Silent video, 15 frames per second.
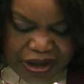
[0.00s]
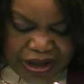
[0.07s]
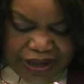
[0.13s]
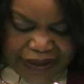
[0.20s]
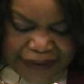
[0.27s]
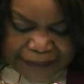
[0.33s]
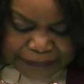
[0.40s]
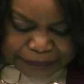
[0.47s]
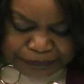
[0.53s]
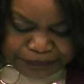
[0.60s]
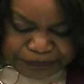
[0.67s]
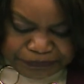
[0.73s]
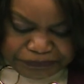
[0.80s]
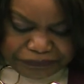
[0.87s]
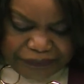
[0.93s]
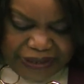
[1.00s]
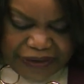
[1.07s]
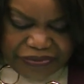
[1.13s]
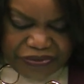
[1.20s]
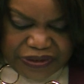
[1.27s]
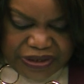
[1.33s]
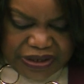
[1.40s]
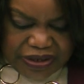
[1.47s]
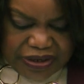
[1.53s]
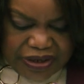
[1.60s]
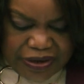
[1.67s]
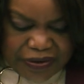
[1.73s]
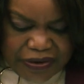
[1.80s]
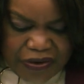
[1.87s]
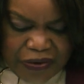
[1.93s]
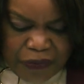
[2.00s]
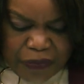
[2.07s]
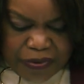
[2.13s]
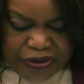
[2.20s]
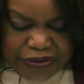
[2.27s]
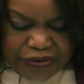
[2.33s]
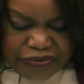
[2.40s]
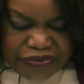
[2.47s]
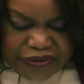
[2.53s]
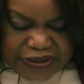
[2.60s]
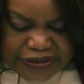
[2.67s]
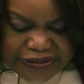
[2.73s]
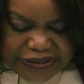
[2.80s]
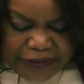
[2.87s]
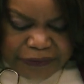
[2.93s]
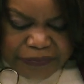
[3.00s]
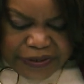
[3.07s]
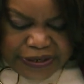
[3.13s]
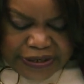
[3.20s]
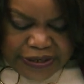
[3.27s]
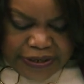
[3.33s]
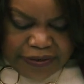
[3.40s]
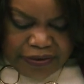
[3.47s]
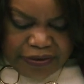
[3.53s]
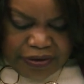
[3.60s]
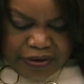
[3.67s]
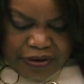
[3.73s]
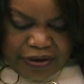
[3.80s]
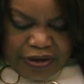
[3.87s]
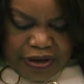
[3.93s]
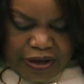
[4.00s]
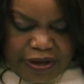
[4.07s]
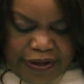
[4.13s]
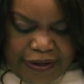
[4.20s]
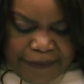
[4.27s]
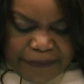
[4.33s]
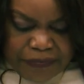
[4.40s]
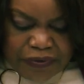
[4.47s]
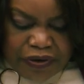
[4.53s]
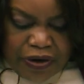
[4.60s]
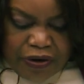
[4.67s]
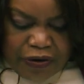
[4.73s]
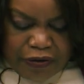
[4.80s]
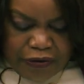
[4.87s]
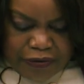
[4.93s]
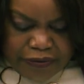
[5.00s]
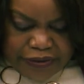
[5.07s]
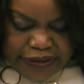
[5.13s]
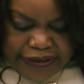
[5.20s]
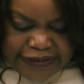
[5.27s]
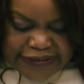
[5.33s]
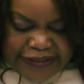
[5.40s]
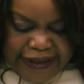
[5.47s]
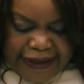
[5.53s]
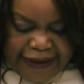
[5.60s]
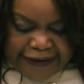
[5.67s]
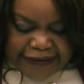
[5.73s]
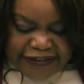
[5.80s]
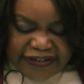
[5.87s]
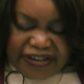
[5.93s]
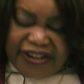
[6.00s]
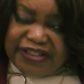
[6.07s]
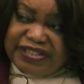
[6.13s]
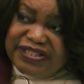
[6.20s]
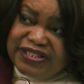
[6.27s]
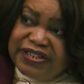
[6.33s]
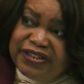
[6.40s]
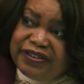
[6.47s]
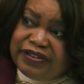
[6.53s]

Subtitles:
I think one of the things that we learned is that, yes,